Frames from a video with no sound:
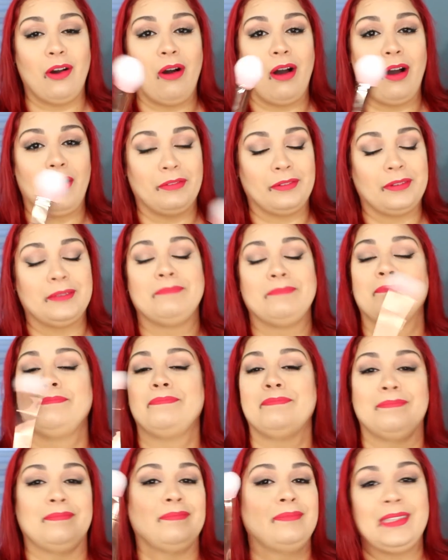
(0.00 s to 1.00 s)
off.
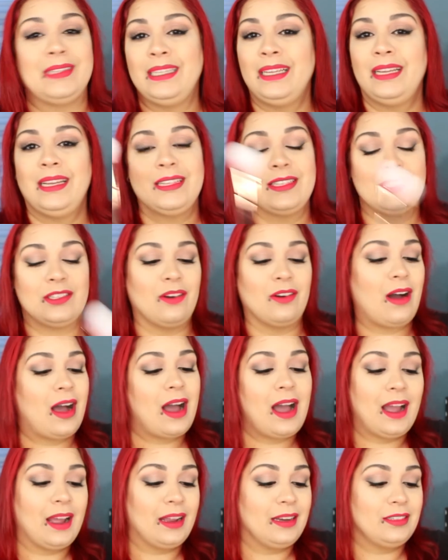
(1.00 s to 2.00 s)
So
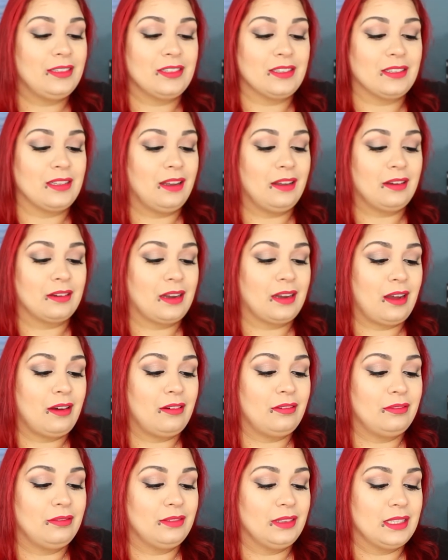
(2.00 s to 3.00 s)
I just lucked
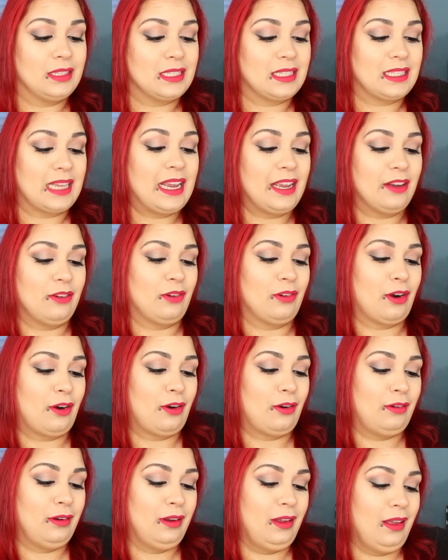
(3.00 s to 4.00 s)
out with the sale,
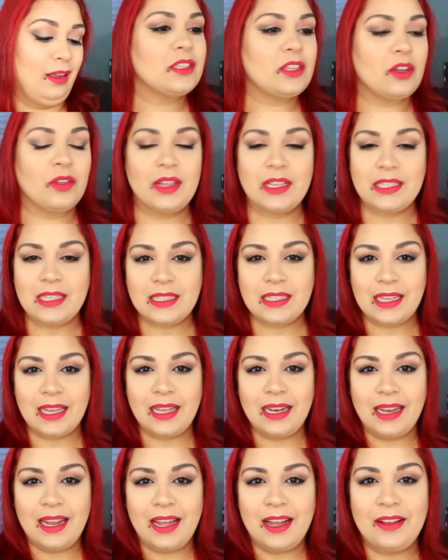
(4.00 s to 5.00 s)
girl. So this is
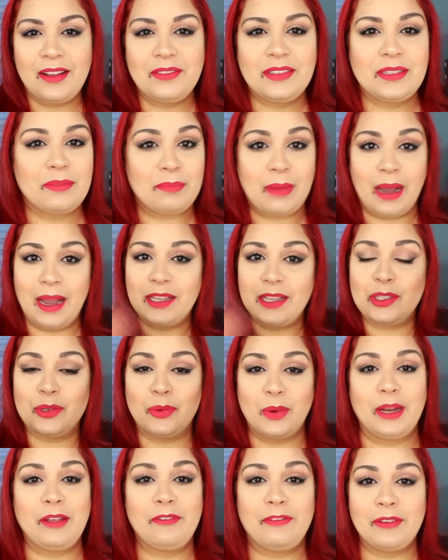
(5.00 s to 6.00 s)
it, loves, my
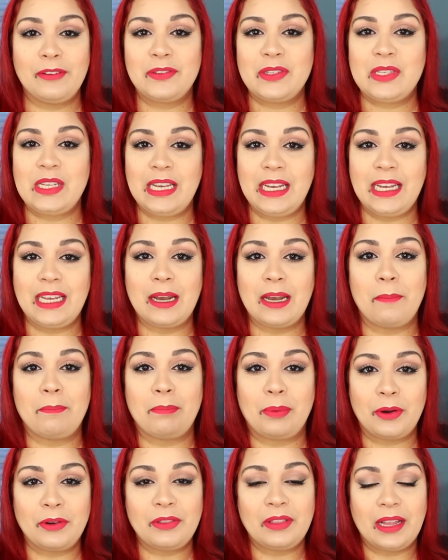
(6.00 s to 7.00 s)
2015
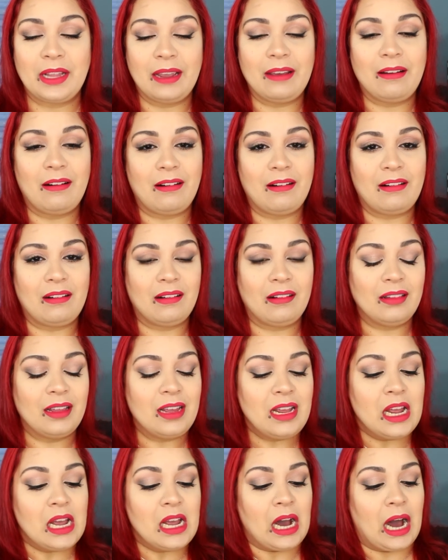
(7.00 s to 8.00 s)
birthday haul.
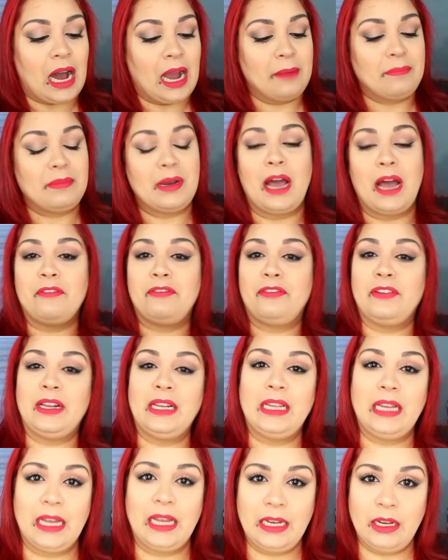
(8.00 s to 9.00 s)
I'm not
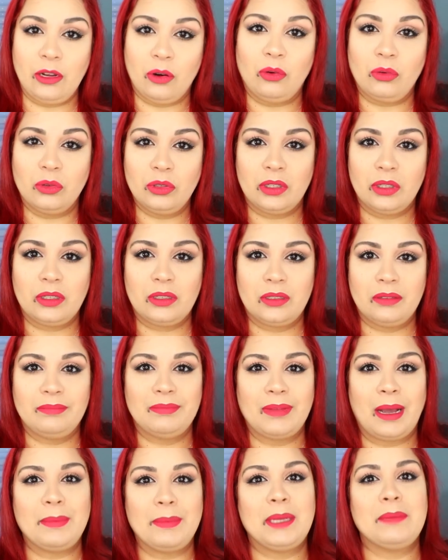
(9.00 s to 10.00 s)
feeling any older.
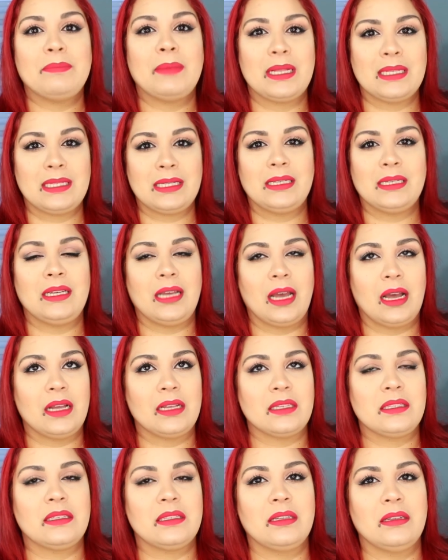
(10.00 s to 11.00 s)
I mean, mentally,
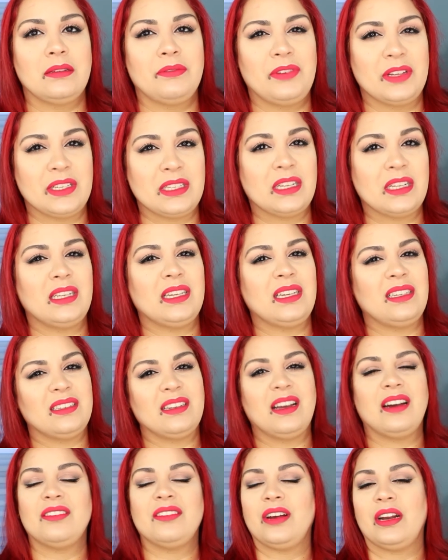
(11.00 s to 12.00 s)
yes. Physically,
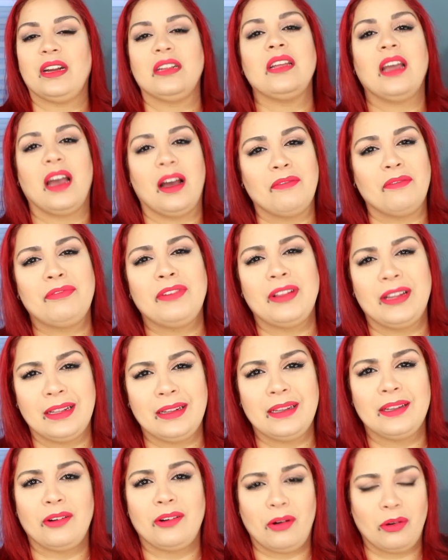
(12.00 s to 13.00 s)
all right, yeah, I'm feeling
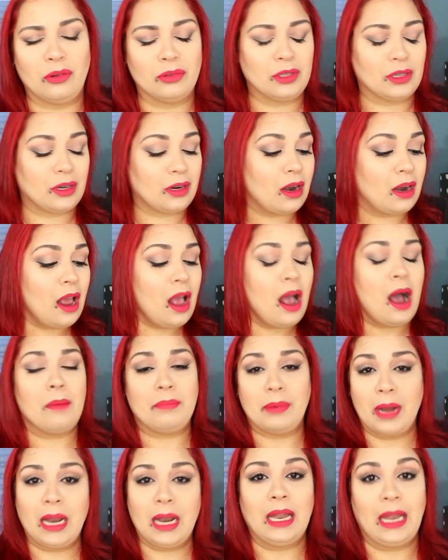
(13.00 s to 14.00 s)
a little older. I'm
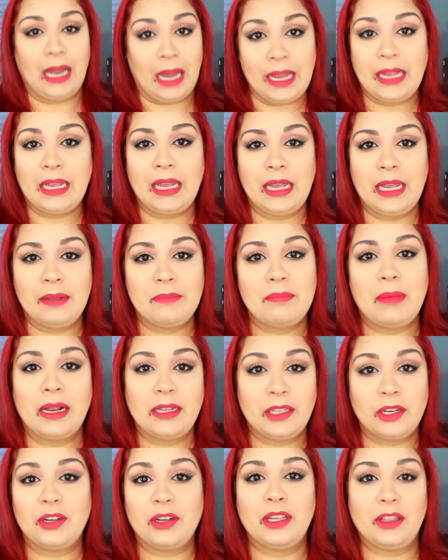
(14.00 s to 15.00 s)
not liking my
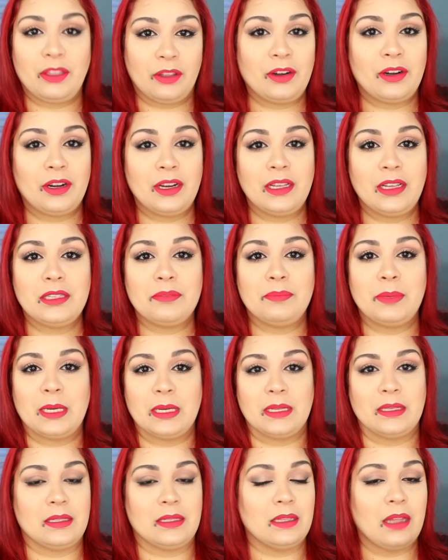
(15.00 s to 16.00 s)
dirty 30s
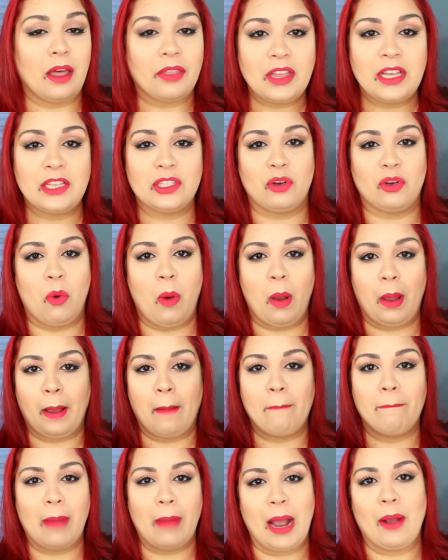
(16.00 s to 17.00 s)
because nothing's going
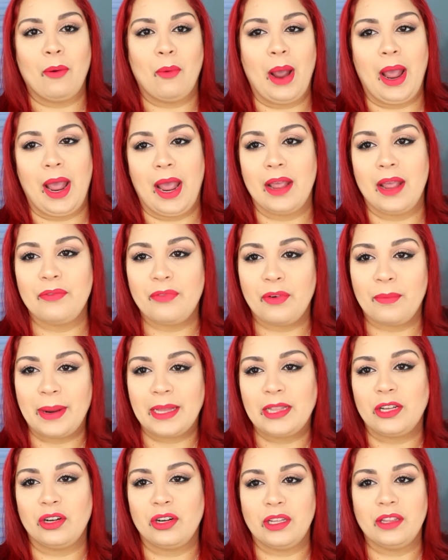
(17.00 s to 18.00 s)
my way for my
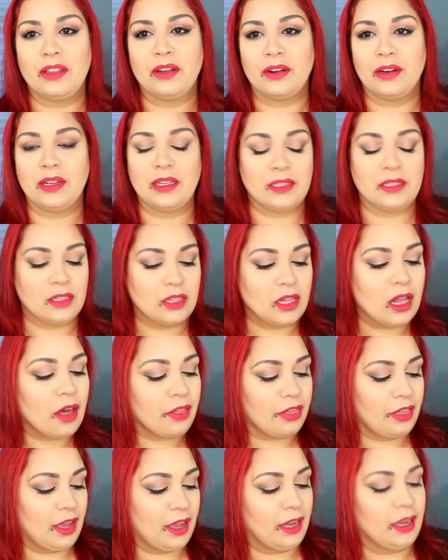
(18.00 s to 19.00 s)
dirty 30s.
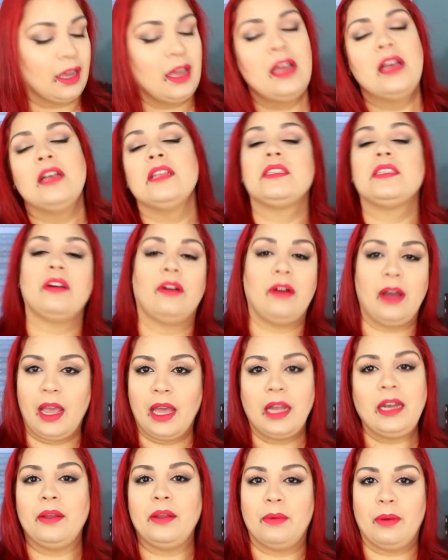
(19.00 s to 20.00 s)
Nothing. So
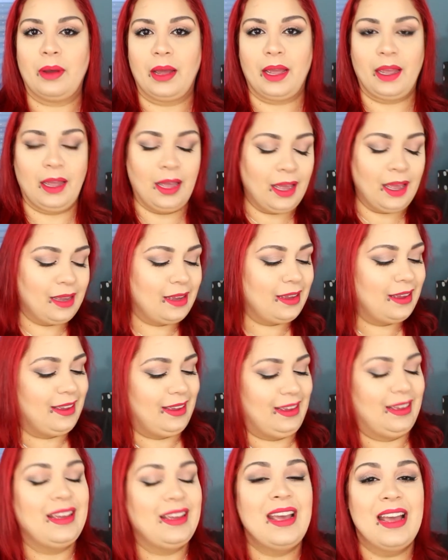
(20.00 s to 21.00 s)
anyway,
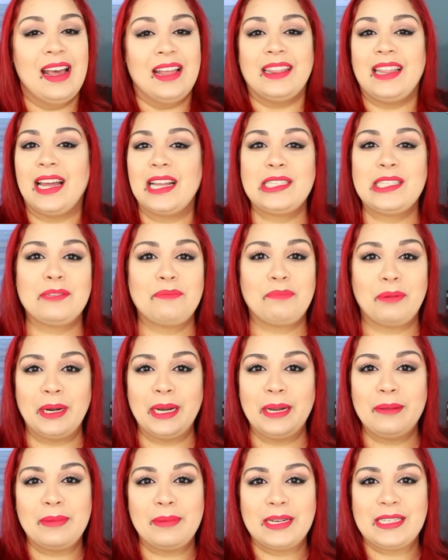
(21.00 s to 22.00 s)
that's
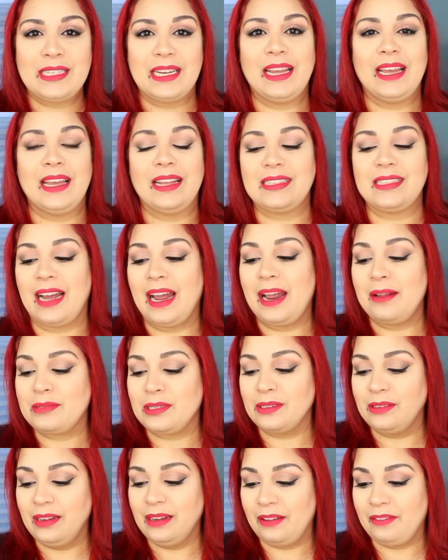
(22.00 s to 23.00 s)
pretty much it. I
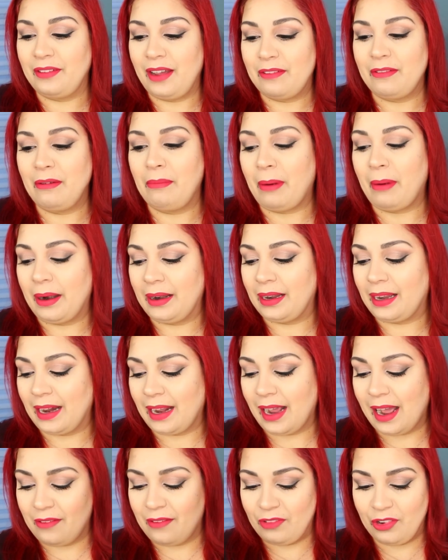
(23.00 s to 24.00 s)
absolutely love every product I
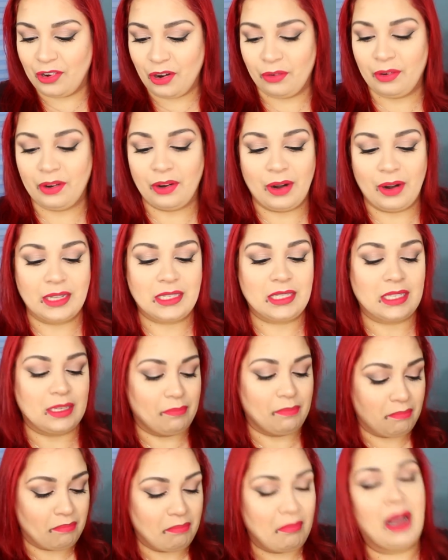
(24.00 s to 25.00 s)
got. I have no regrets,
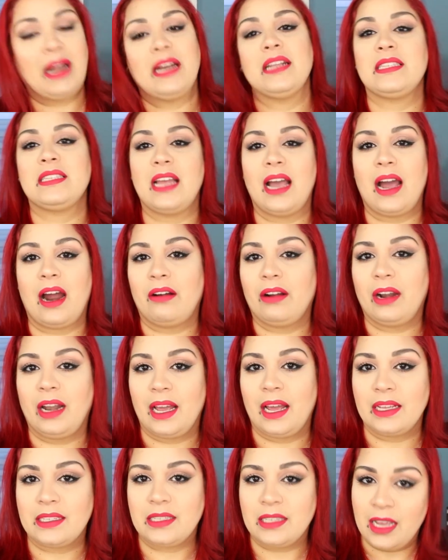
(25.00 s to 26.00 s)
minus that
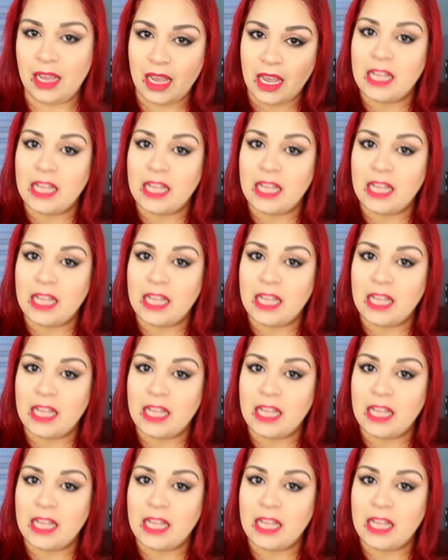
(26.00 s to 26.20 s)
Hourglass.